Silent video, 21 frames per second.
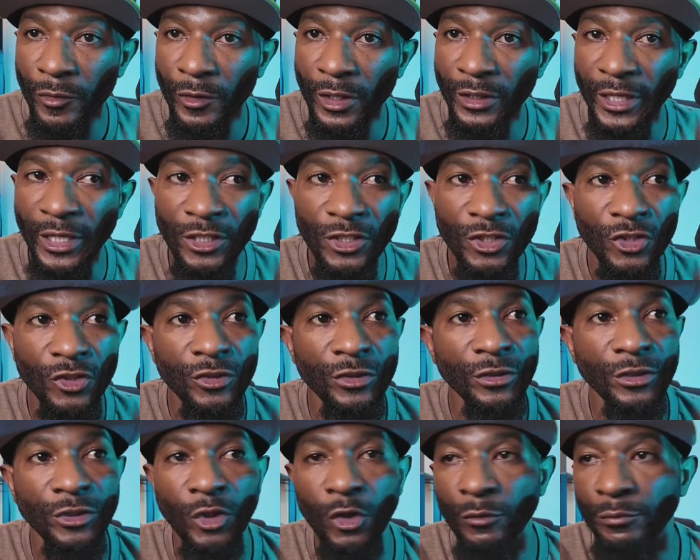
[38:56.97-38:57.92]
they just,
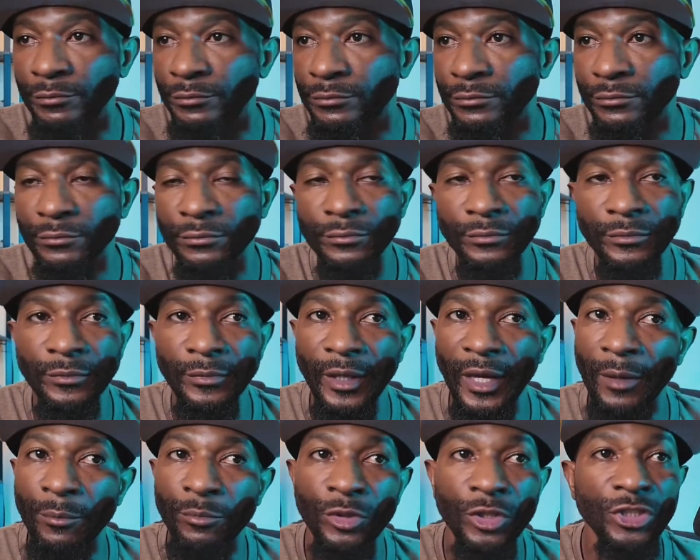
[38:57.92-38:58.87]

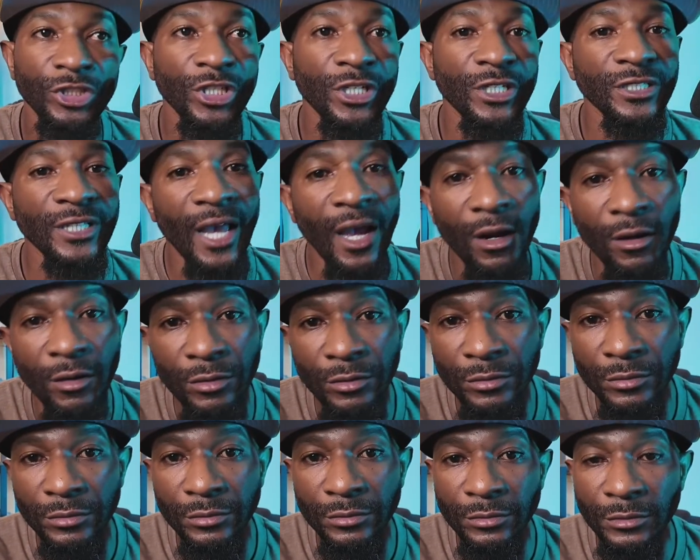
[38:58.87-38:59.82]
they push us out
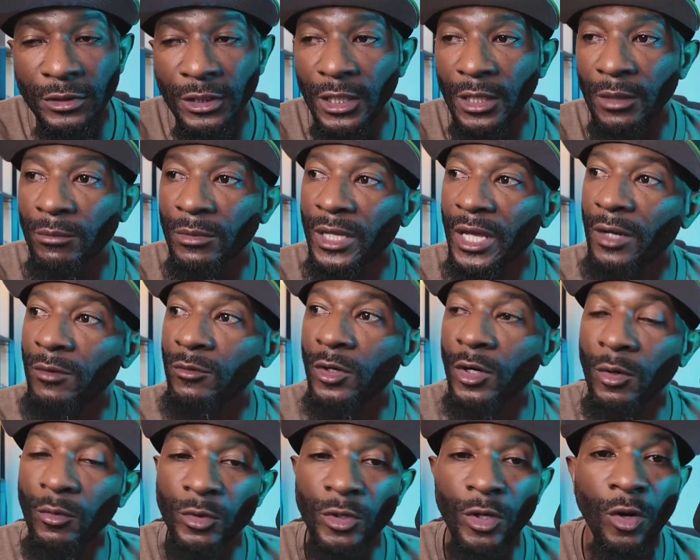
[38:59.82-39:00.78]
and be like,
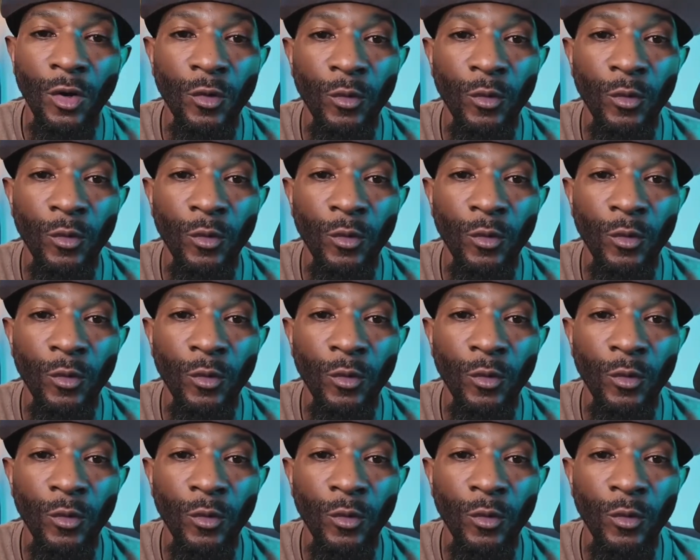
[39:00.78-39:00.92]
well, we're going